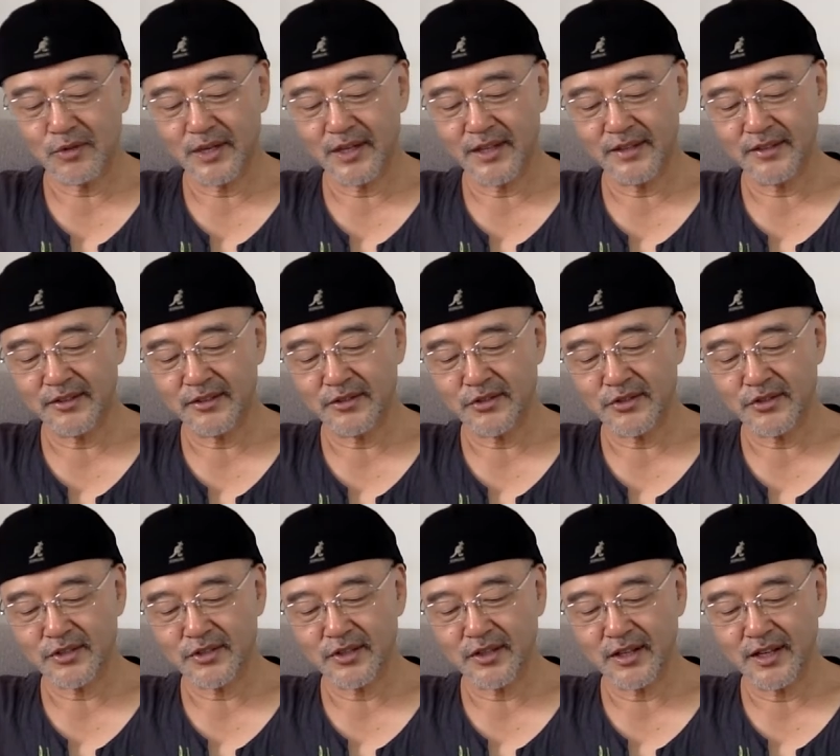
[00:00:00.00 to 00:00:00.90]
write the
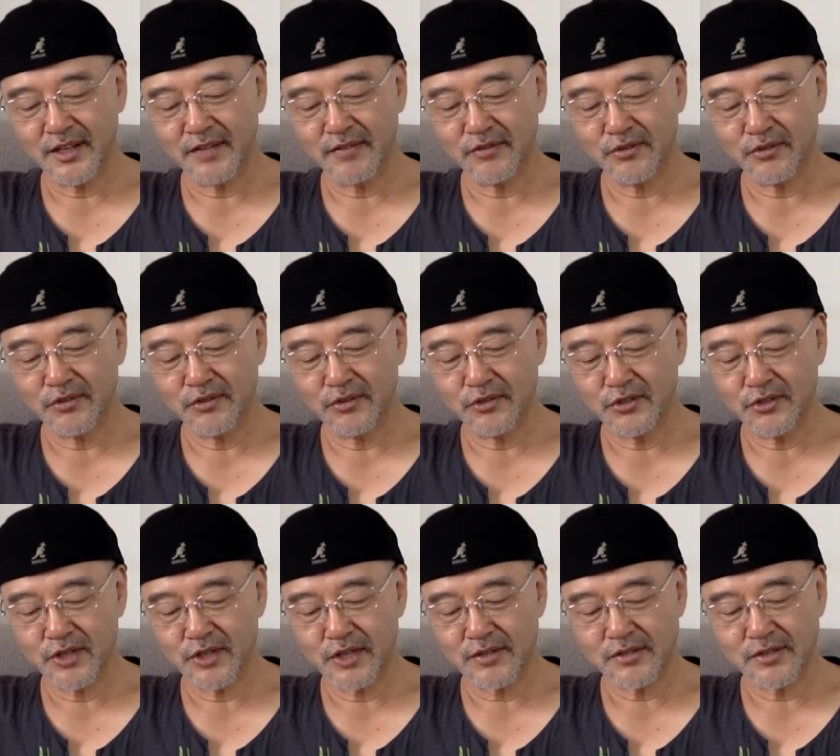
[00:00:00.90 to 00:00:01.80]
Christian life to
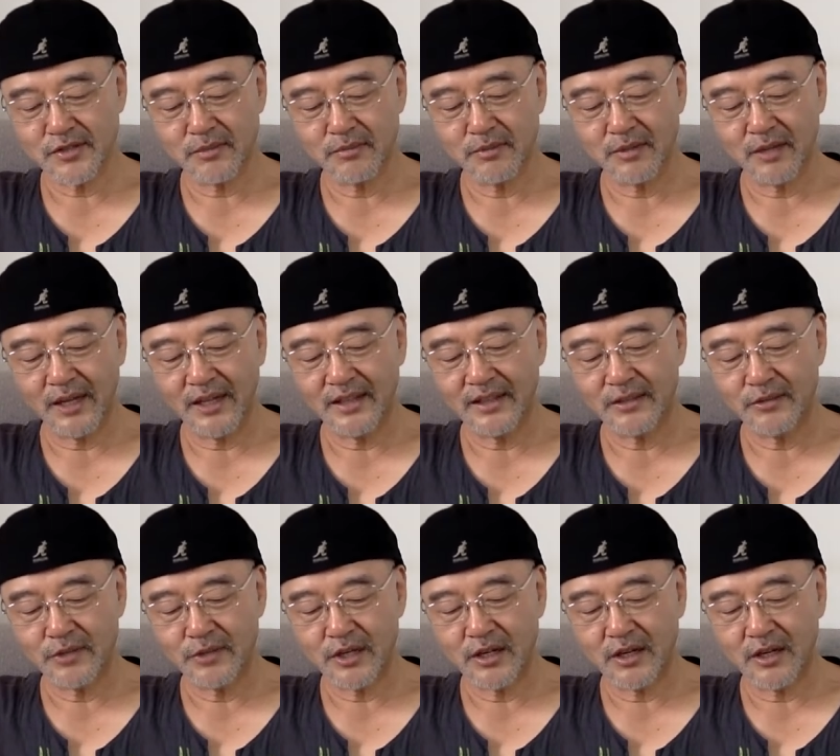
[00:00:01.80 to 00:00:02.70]
shed some light
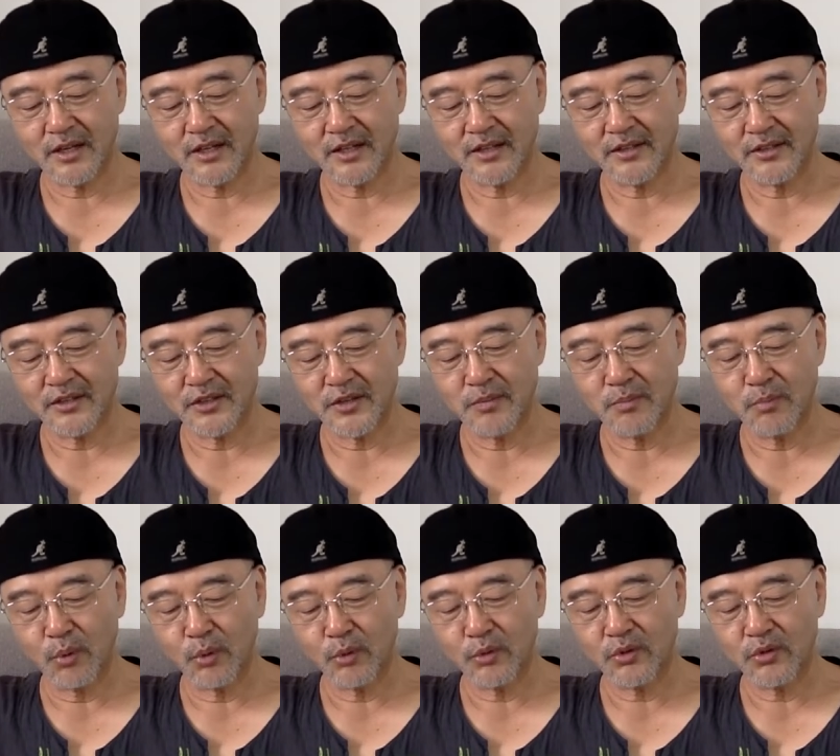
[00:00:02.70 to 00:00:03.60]
regarding the
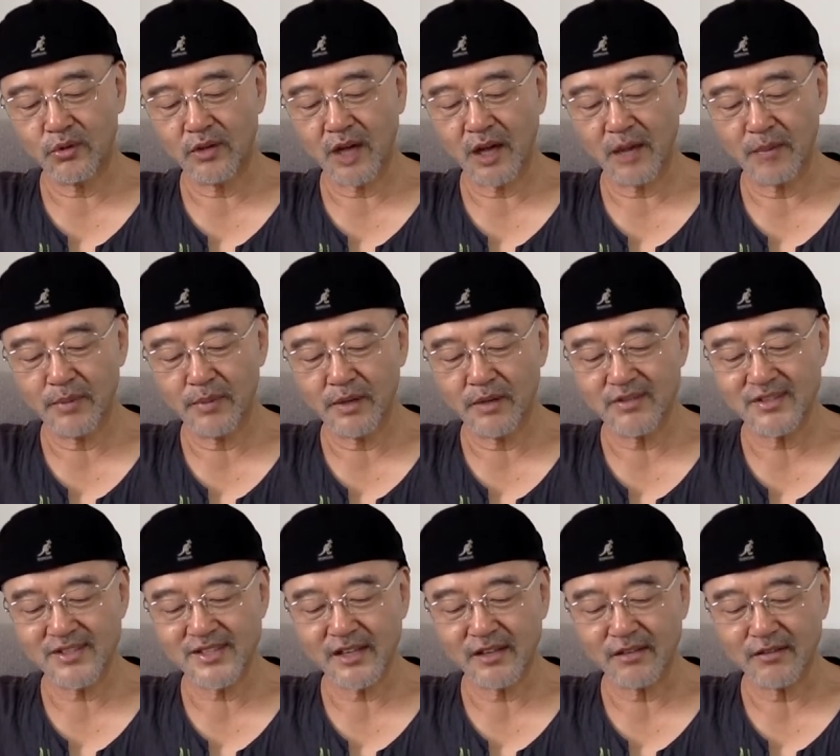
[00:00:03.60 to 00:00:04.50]
important topic of
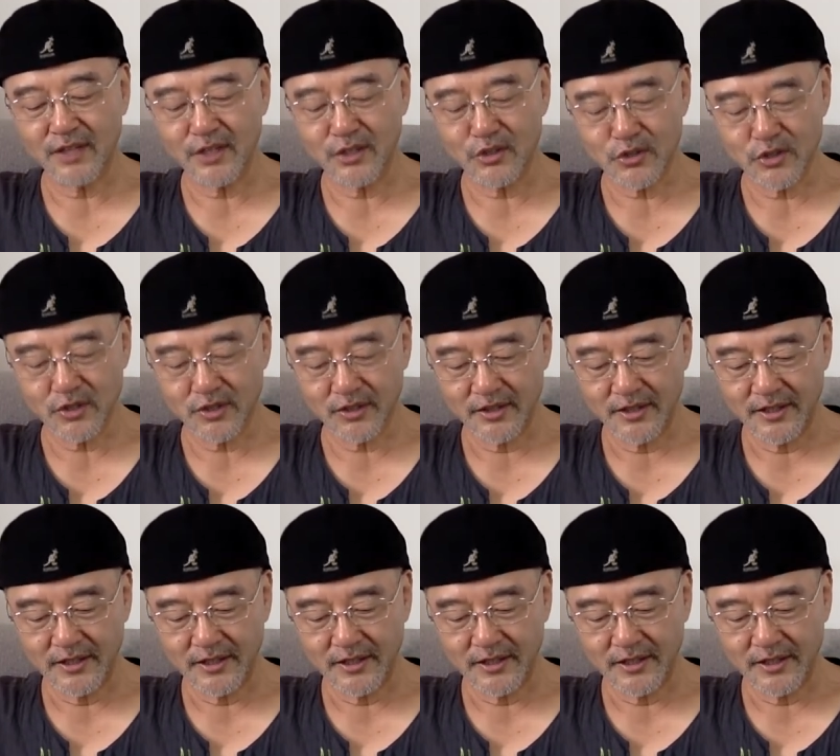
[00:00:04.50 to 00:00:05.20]
salvation.